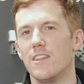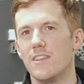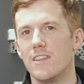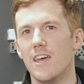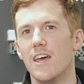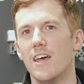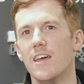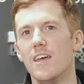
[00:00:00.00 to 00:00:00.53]
that
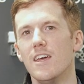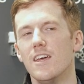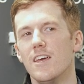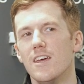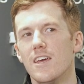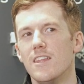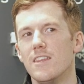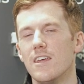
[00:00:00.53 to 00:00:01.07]
they're
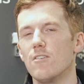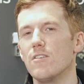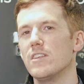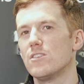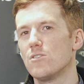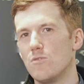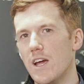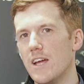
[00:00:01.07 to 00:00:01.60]

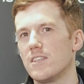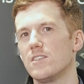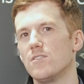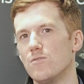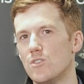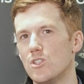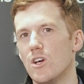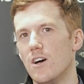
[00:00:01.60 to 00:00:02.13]

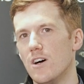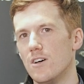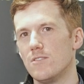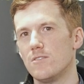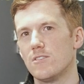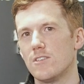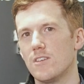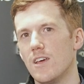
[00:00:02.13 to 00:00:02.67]
interactive
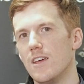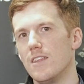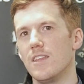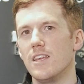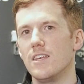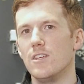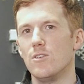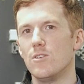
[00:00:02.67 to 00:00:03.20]
charts and
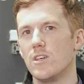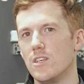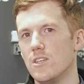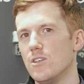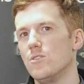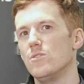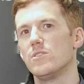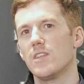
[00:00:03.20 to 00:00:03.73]
then you can
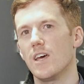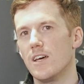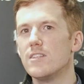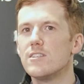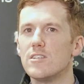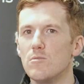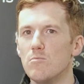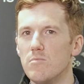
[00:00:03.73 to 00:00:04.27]
use
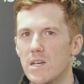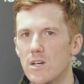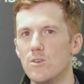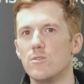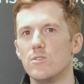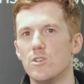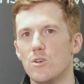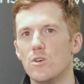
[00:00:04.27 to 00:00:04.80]
that to
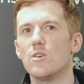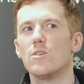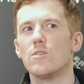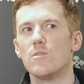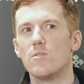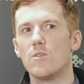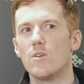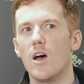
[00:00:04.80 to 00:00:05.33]
build your
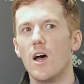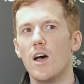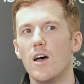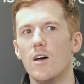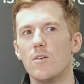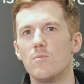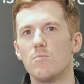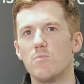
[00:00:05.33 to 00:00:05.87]

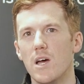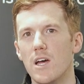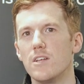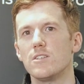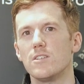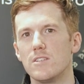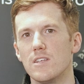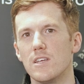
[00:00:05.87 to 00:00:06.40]

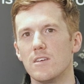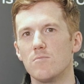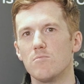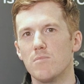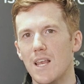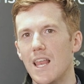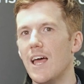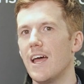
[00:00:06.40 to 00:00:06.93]
purchasing
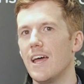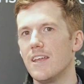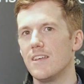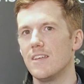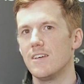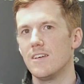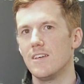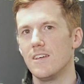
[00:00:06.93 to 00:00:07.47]

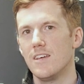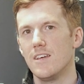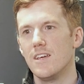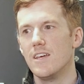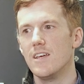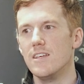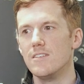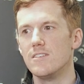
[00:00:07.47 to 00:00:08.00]
plan
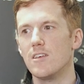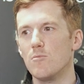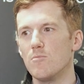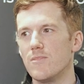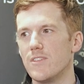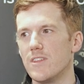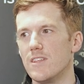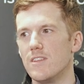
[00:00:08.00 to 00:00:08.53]
is
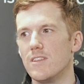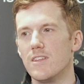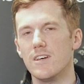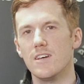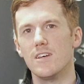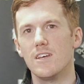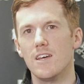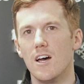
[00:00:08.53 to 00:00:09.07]
something
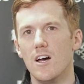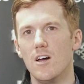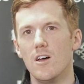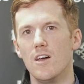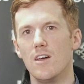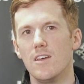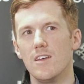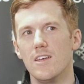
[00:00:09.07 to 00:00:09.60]
that
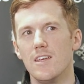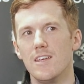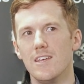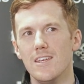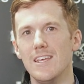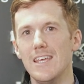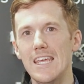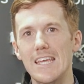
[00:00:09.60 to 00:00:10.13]

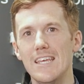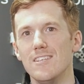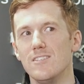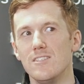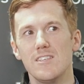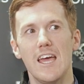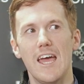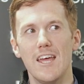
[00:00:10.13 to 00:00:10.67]

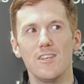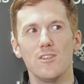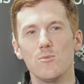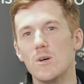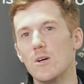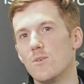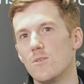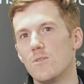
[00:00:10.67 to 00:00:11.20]
is and
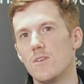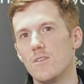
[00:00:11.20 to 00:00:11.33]
will